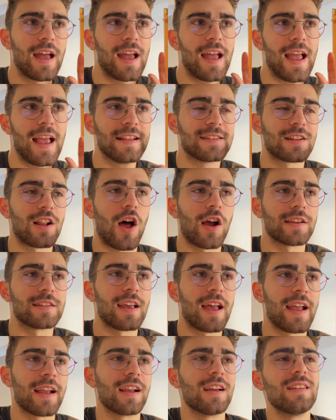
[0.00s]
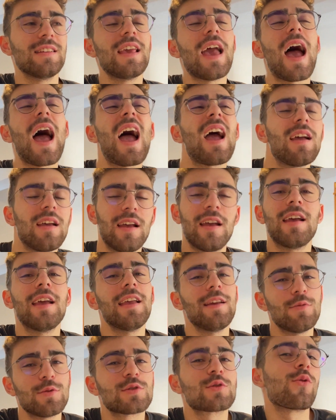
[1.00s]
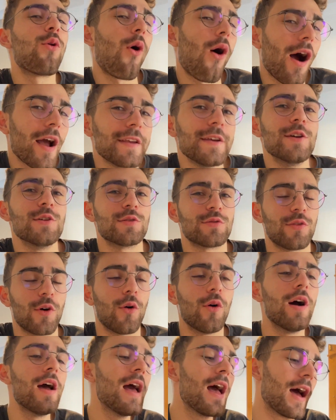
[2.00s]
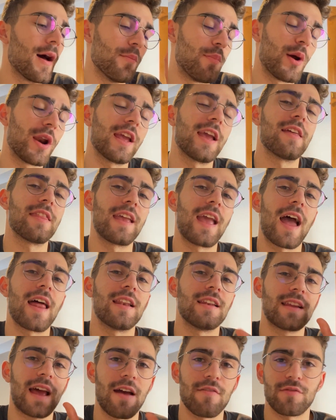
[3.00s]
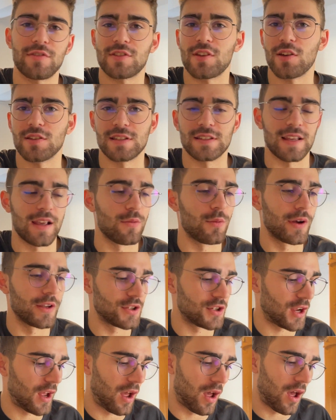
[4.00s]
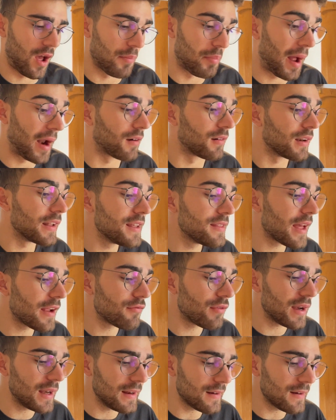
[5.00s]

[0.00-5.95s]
it's like saying, yeah, he was quite useful, and putting it at the end emphasises it, which apparently they really